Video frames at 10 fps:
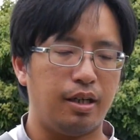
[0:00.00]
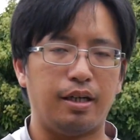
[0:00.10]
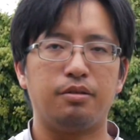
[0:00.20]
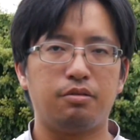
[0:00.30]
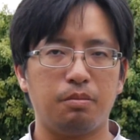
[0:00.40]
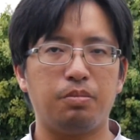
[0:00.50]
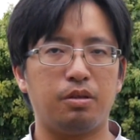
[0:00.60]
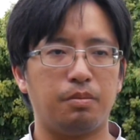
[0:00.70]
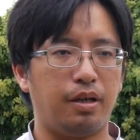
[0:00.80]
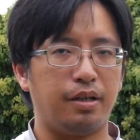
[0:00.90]
And do
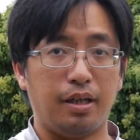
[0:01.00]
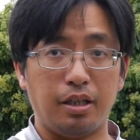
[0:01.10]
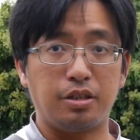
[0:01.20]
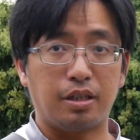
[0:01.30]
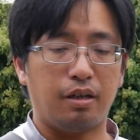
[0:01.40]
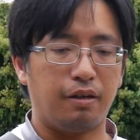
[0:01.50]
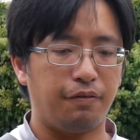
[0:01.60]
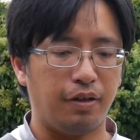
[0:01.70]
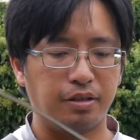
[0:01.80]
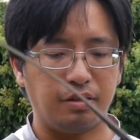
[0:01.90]
bear in mind, as she
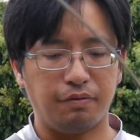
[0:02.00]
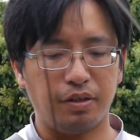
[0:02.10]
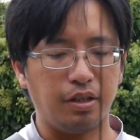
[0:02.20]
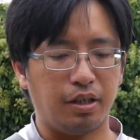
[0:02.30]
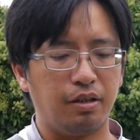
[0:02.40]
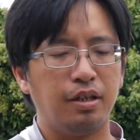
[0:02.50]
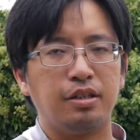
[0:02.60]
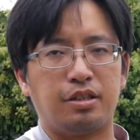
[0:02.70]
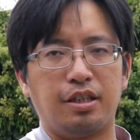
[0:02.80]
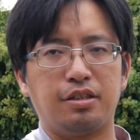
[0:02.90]
clarifies in the video,
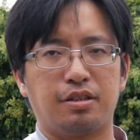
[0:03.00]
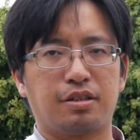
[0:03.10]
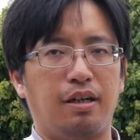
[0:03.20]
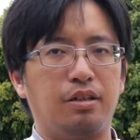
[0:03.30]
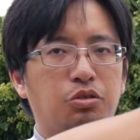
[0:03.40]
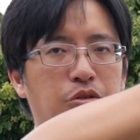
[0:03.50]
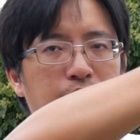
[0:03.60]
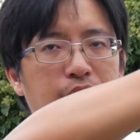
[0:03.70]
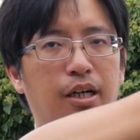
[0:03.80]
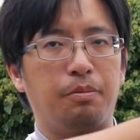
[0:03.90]
she isn't sky
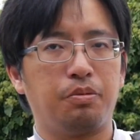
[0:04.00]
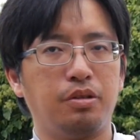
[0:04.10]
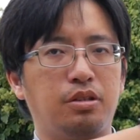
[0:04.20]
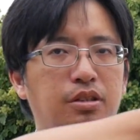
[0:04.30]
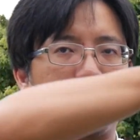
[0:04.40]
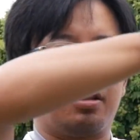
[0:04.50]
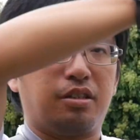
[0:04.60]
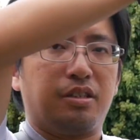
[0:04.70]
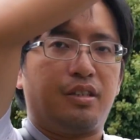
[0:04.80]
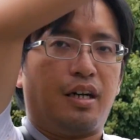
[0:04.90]
drawing upwards, she's
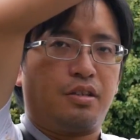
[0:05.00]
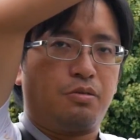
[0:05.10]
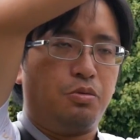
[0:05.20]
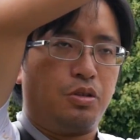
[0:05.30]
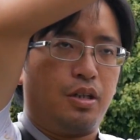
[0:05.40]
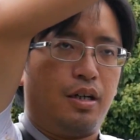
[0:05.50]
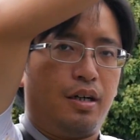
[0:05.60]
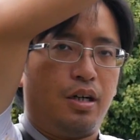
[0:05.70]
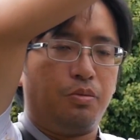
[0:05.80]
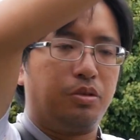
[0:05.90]
actually just starting really
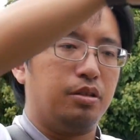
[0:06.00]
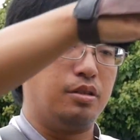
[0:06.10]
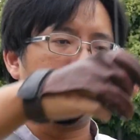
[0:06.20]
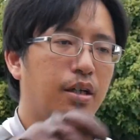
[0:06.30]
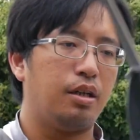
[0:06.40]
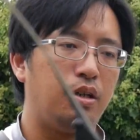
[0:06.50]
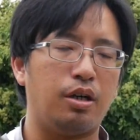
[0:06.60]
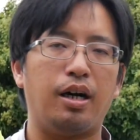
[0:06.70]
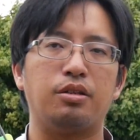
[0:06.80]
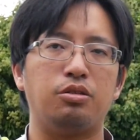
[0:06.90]
high, which is
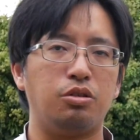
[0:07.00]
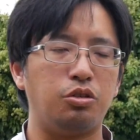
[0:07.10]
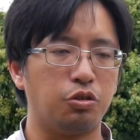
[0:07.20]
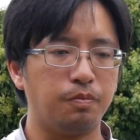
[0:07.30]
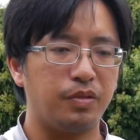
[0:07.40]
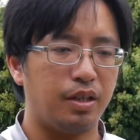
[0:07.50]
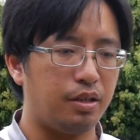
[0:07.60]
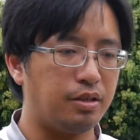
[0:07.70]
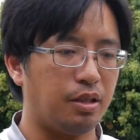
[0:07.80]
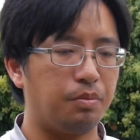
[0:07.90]
not unusual.
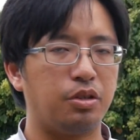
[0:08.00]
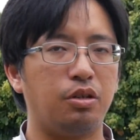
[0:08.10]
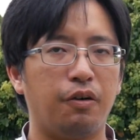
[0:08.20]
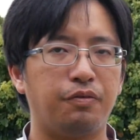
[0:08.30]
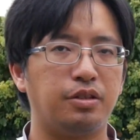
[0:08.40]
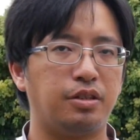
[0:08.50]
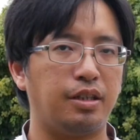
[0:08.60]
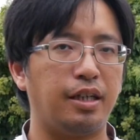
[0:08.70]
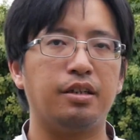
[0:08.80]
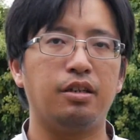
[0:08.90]
It is something you often
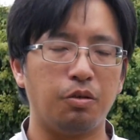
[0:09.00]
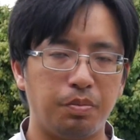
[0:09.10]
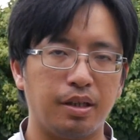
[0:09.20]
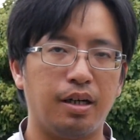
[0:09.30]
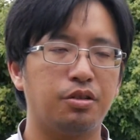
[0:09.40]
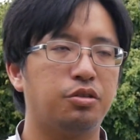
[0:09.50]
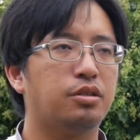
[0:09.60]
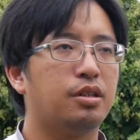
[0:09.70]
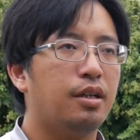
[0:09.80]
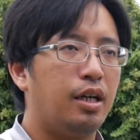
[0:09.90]
see in Olympic
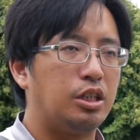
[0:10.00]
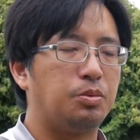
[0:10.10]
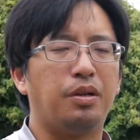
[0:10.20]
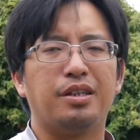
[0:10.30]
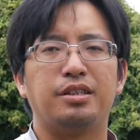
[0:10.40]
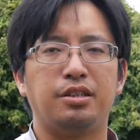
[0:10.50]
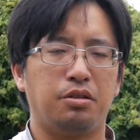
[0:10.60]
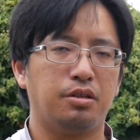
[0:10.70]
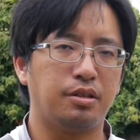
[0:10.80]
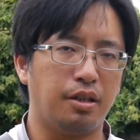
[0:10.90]
archers as well as
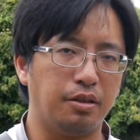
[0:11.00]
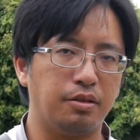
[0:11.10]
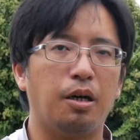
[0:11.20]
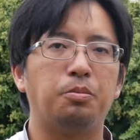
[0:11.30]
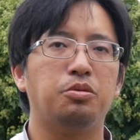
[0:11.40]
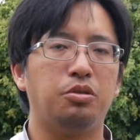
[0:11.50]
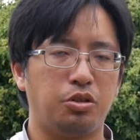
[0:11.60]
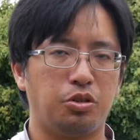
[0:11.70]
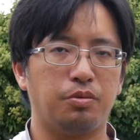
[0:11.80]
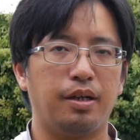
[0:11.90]
certain styles of
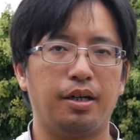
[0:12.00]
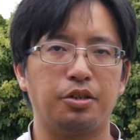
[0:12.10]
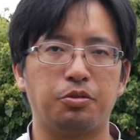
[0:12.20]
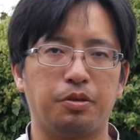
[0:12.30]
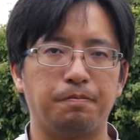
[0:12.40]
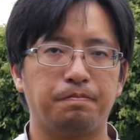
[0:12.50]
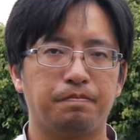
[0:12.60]
traditional archery.